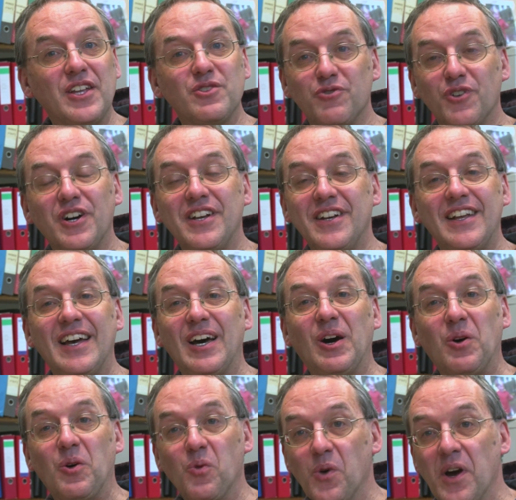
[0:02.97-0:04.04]
to find
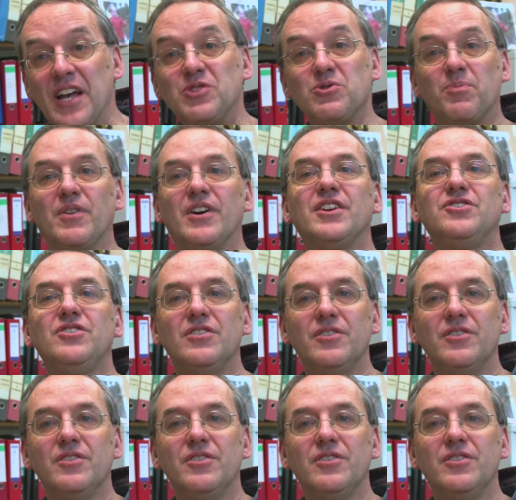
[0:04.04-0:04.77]
out where to apply to